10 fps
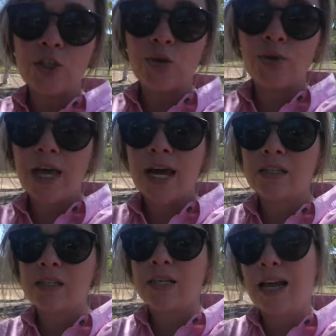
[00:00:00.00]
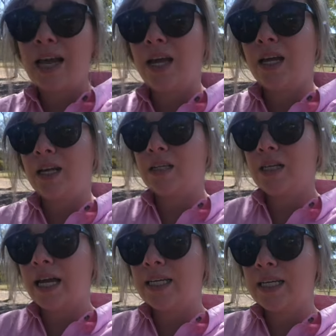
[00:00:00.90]

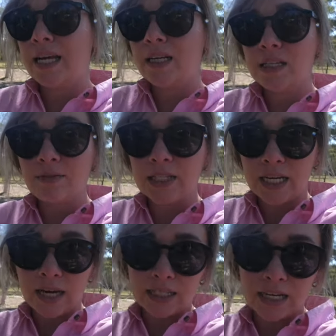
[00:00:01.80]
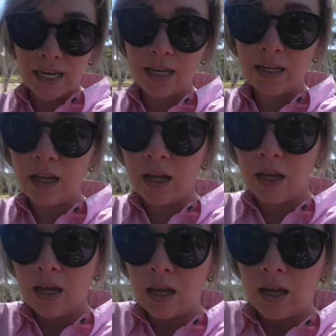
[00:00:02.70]
2018, 17, 18,
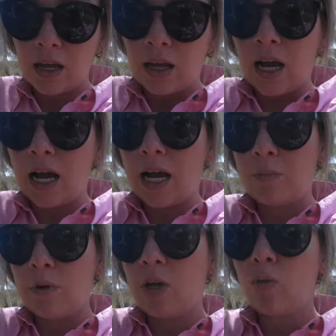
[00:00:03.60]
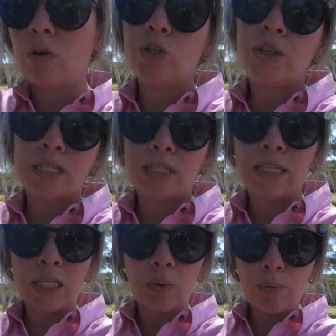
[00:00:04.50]
um, well,
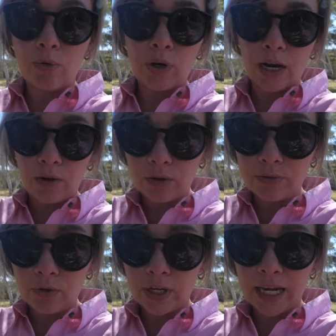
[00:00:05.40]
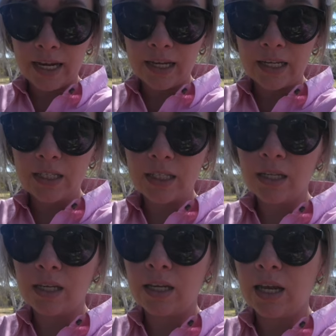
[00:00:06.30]
2016, we bought our own 40 acres,
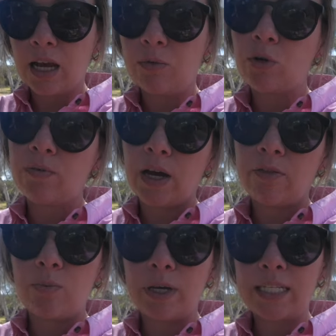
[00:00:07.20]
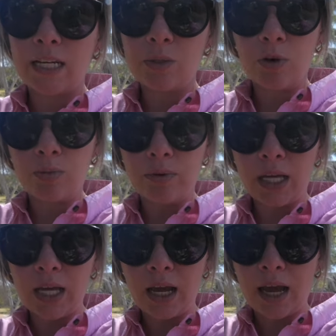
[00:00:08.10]
um, not far from my dad's
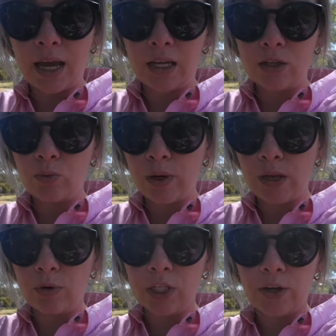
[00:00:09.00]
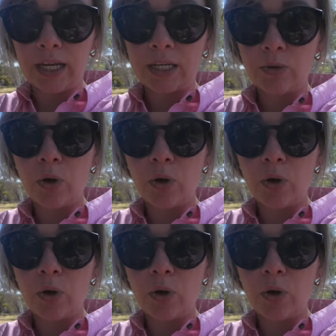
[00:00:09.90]
property, and we were turning it into a